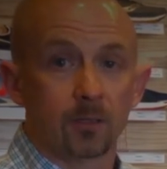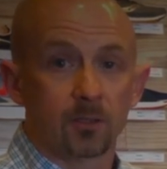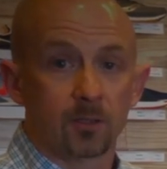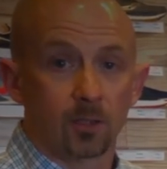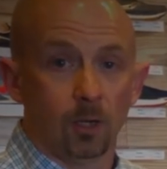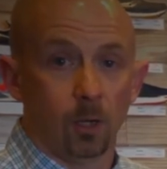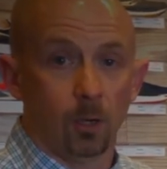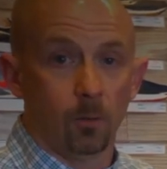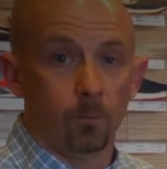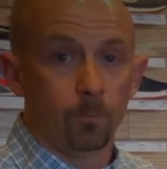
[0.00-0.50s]

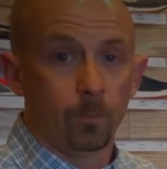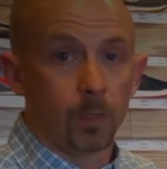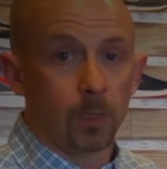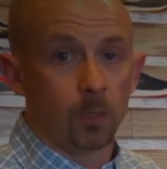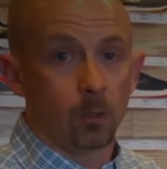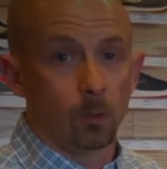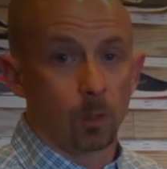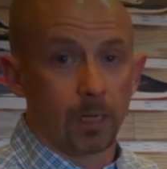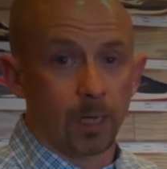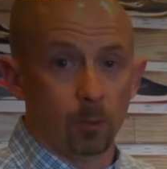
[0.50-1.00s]
So
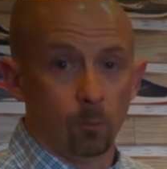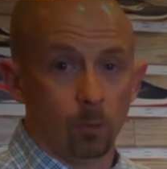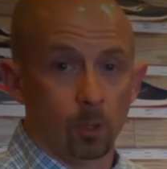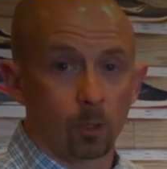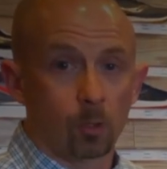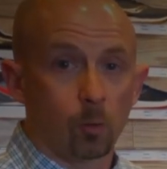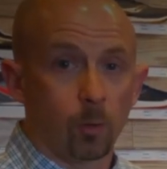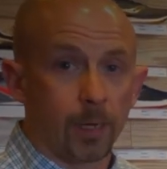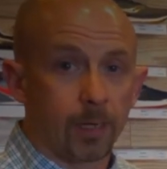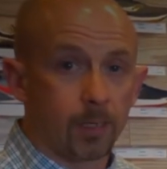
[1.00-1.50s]
again,
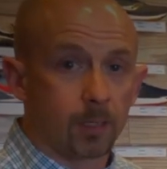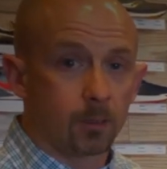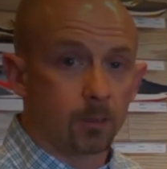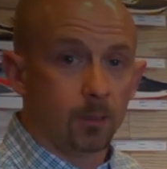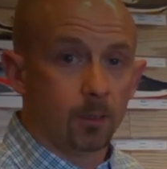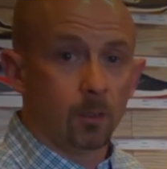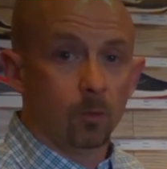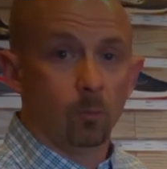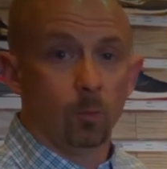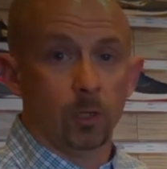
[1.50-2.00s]
real quick,
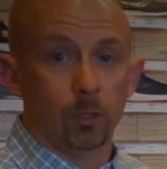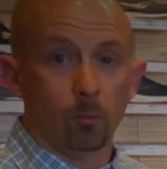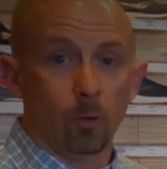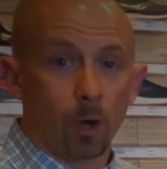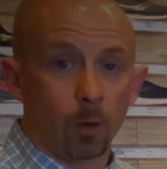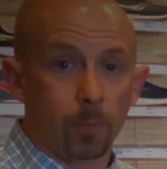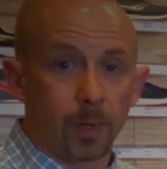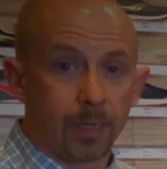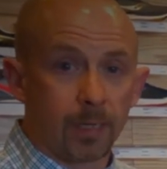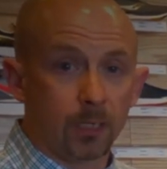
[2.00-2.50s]
when you
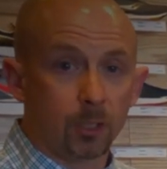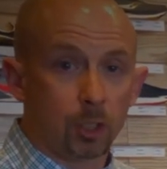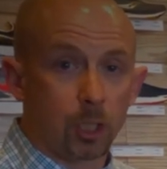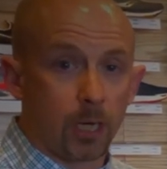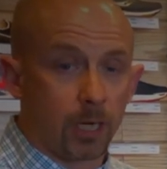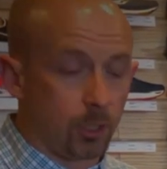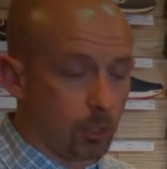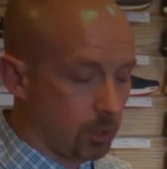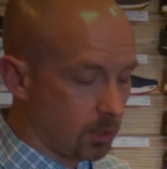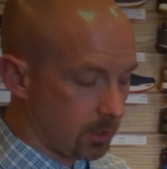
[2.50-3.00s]
are making
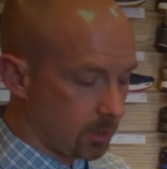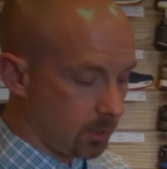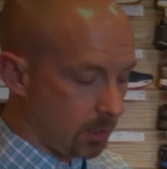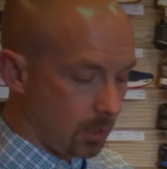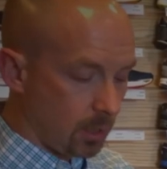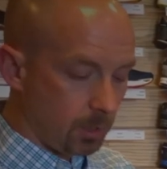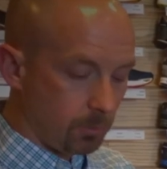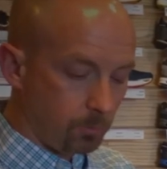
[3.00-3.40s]
changes,